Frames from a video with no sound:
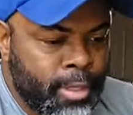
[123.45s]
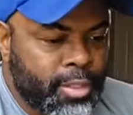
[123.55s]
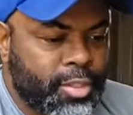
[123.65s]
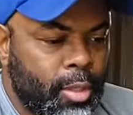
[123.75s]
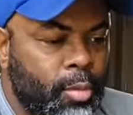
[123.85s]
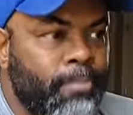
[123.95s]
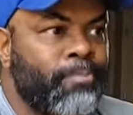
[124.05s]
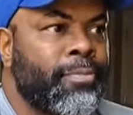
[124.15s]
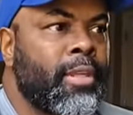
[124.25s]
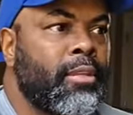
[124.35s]
So
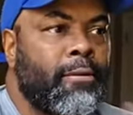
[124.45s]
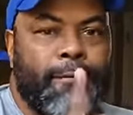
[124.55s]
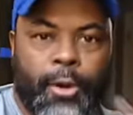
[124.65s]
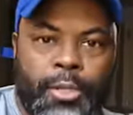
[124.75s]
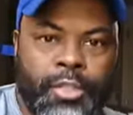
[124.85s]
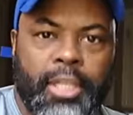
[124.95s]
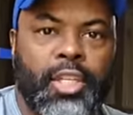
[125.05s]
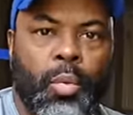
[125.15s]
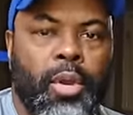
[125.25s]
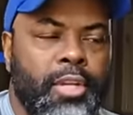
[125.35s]
the first thing
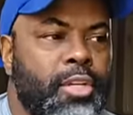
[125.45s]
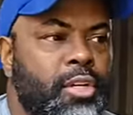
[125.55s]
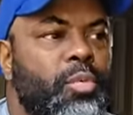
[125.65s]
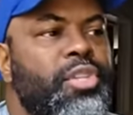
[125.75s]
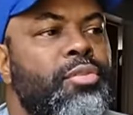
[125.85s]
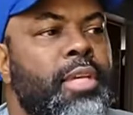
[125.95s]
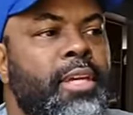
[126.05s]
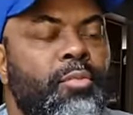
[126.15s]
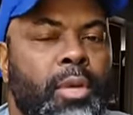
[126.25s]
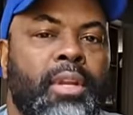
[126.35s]
you want to do when you
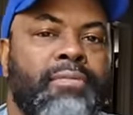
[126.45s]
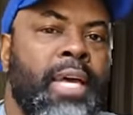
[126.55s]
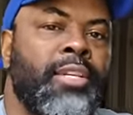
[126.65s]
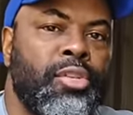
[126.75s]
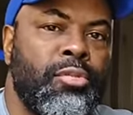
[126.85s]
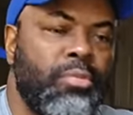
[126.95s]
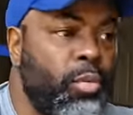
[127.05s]
get rid of that two,